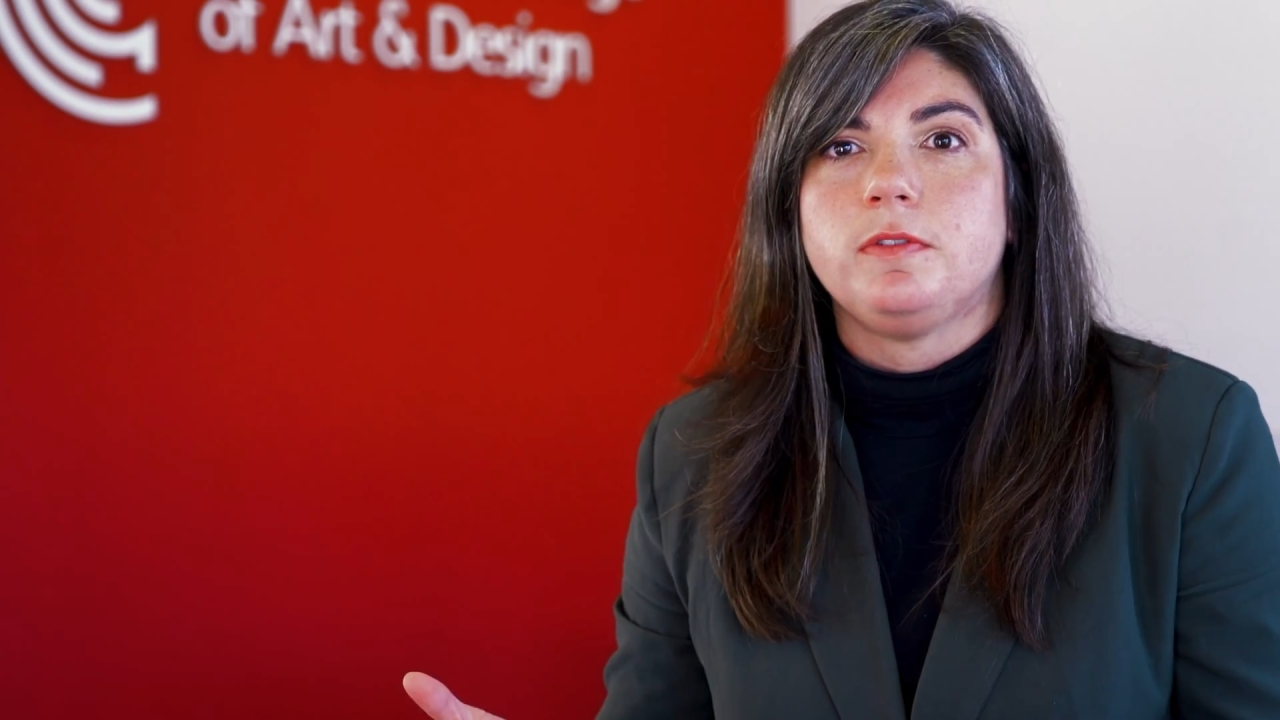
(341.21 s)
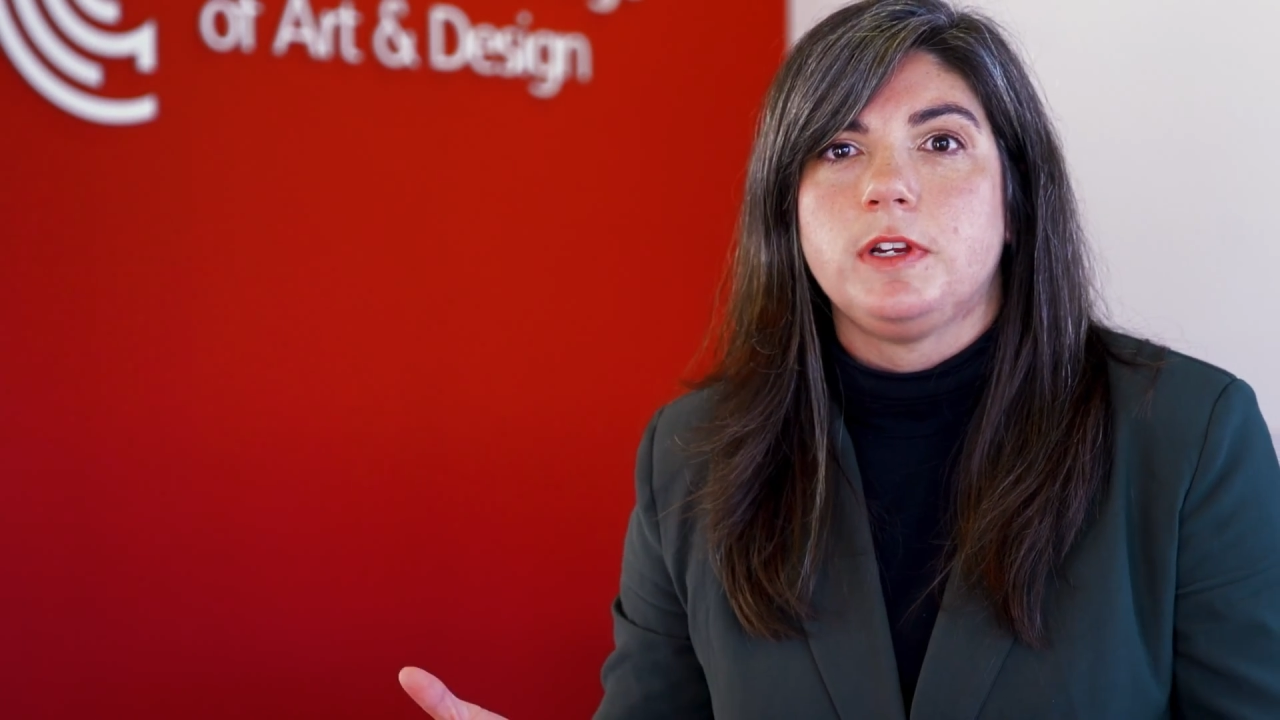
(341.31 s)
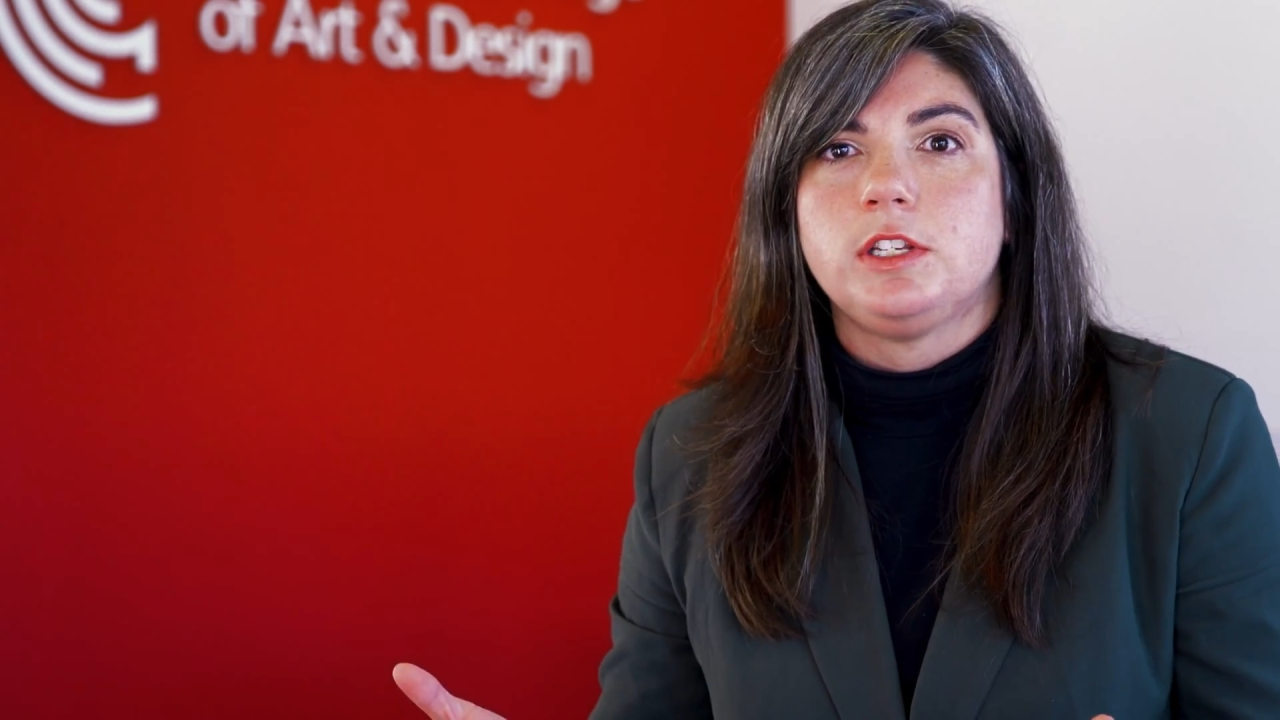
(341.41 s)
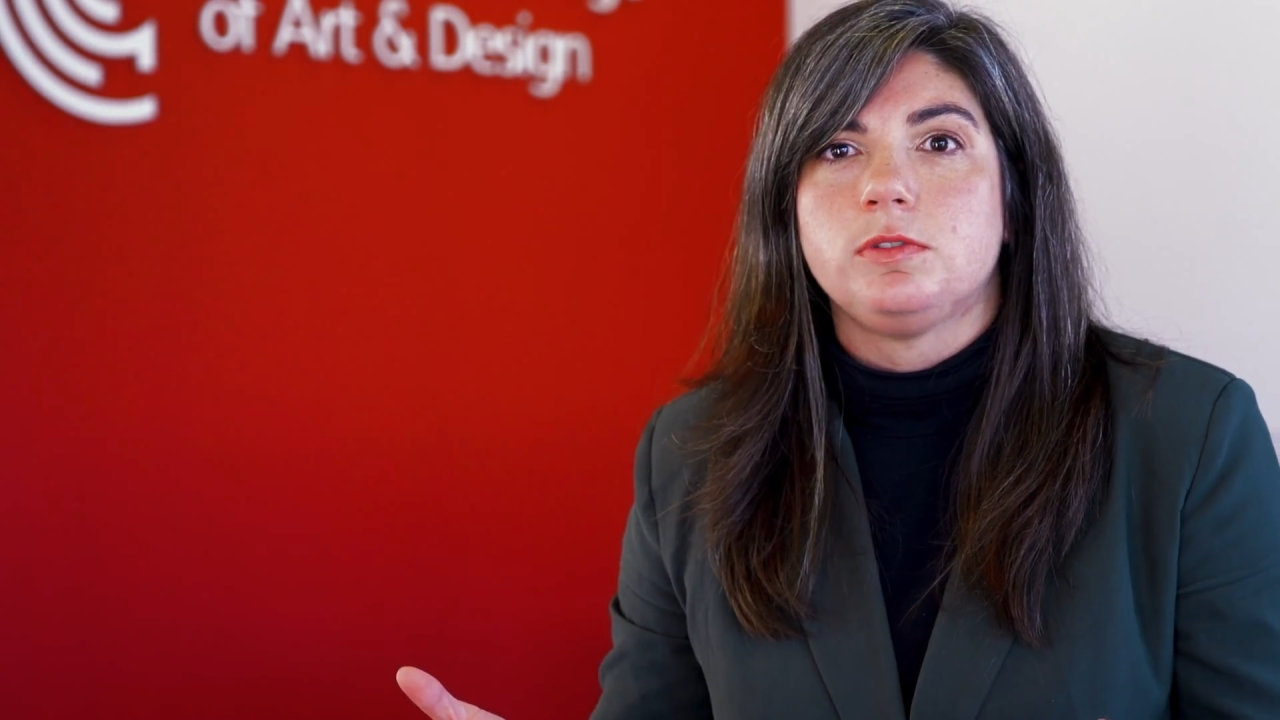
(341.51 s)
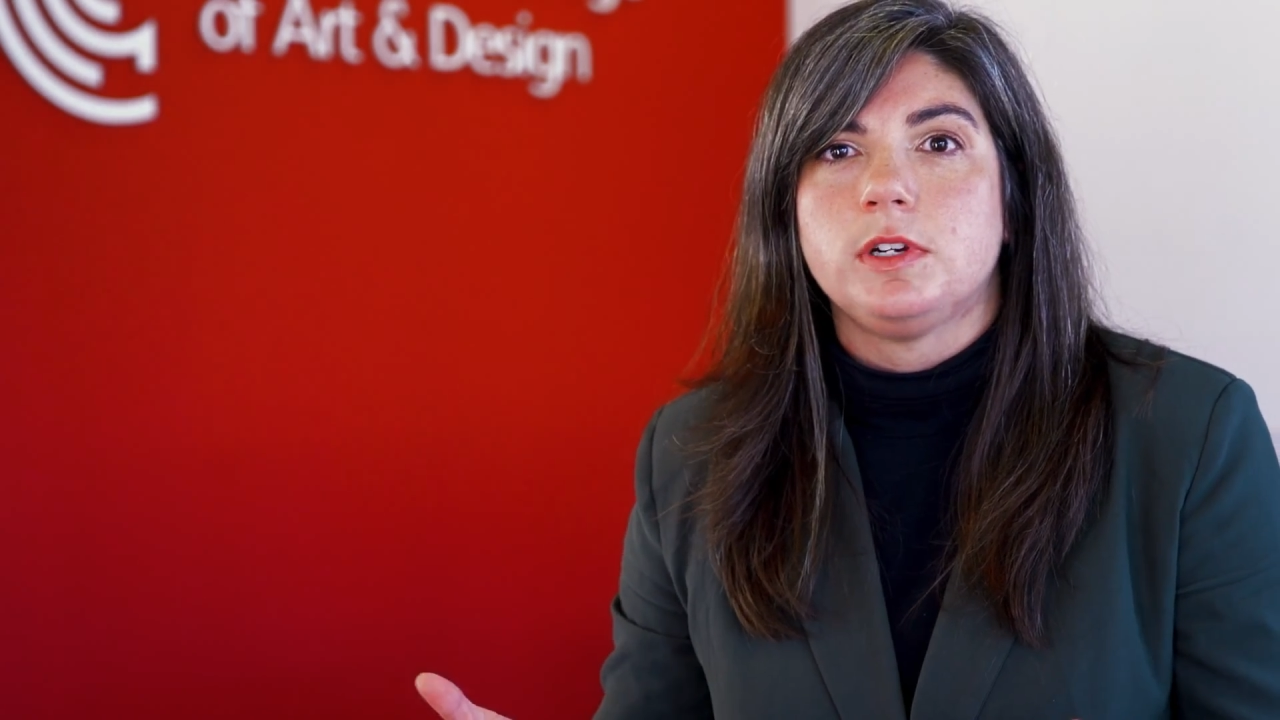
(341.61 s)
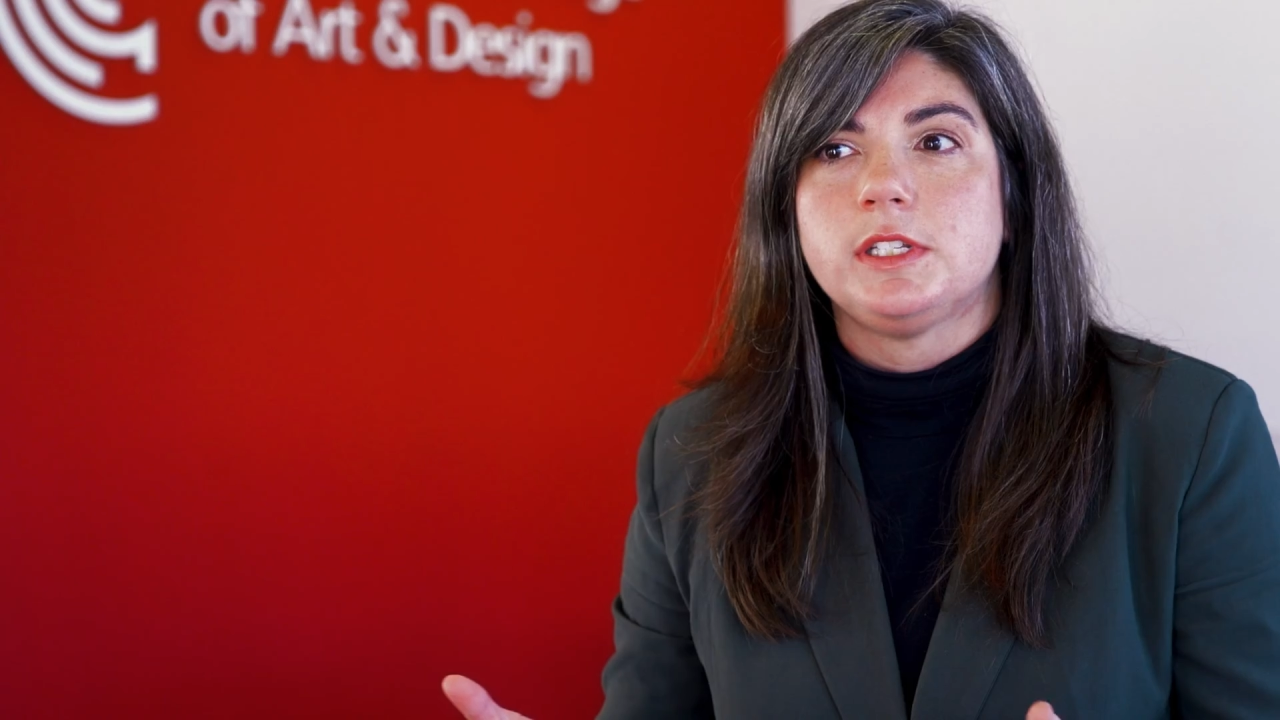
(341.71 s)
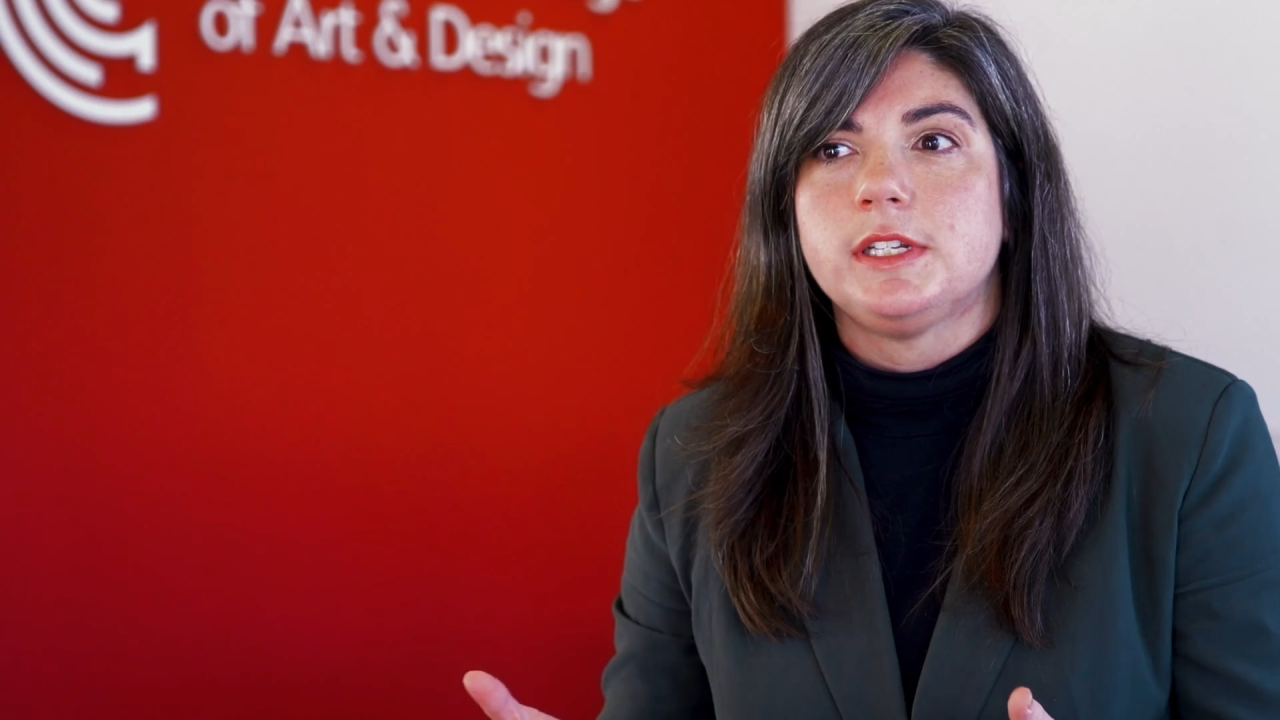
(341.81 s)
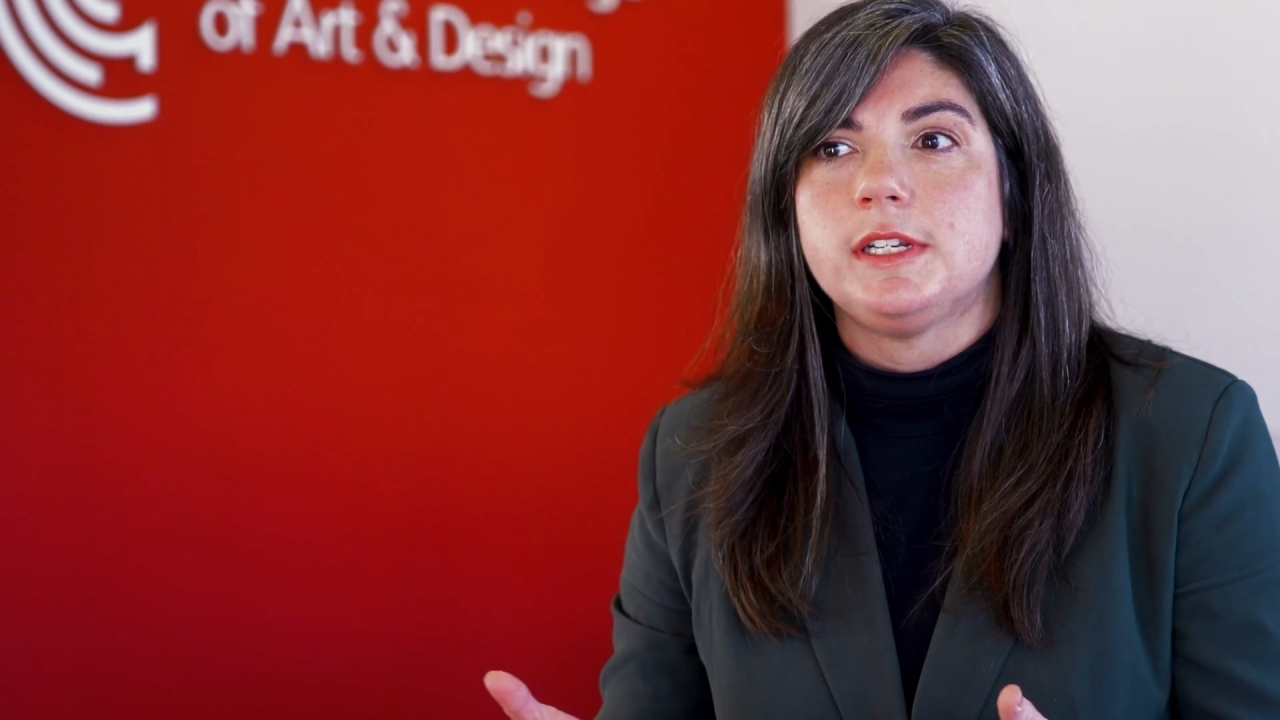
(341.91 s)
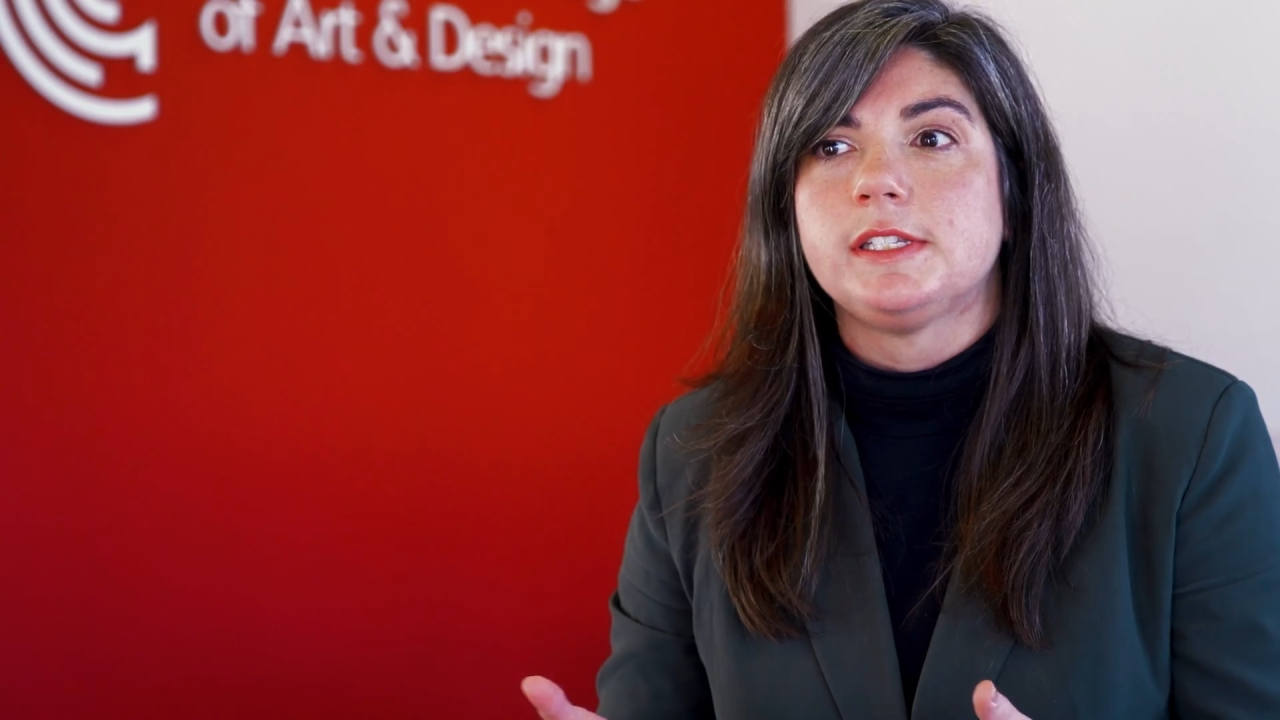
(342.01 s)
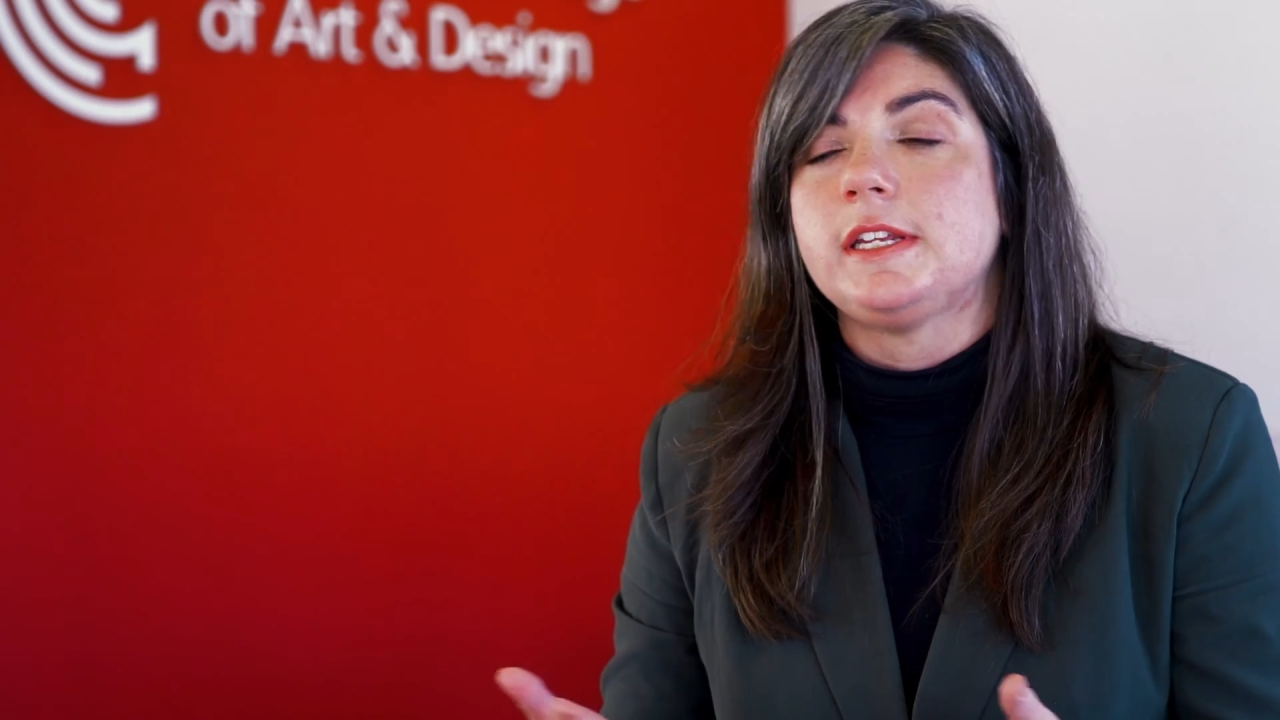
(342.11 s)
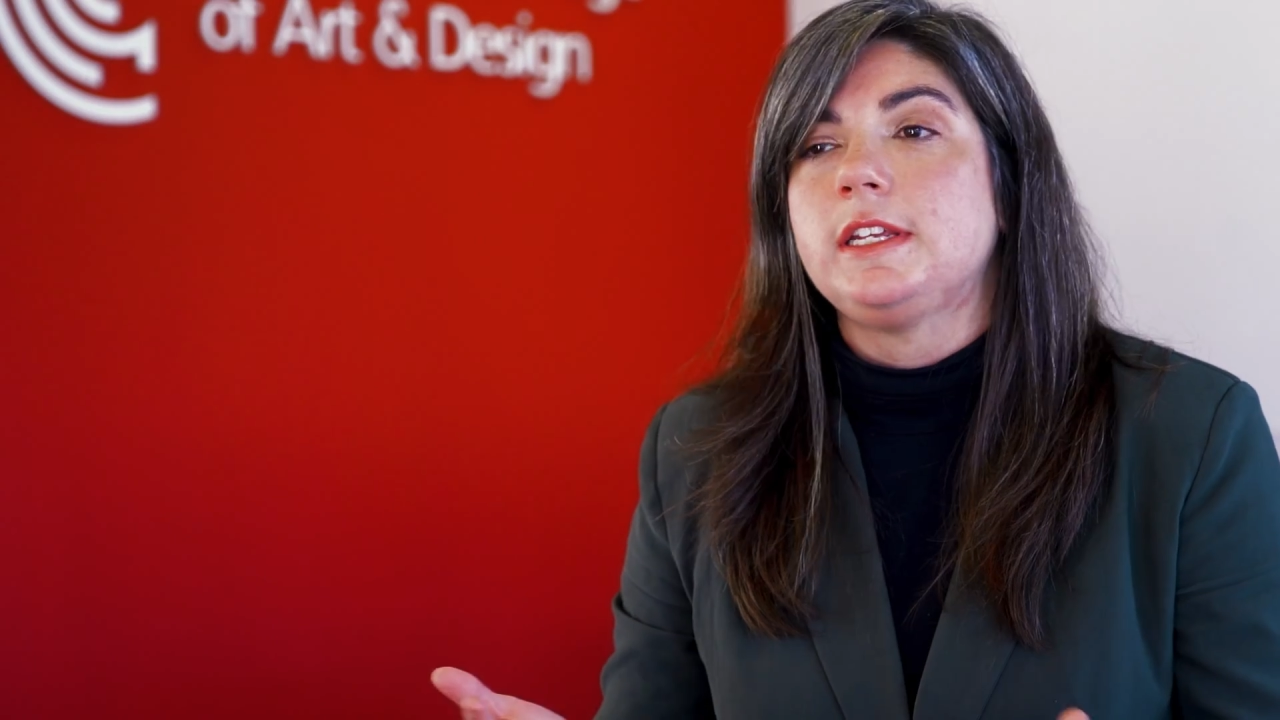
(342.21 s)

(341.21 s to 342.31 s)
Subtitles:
resources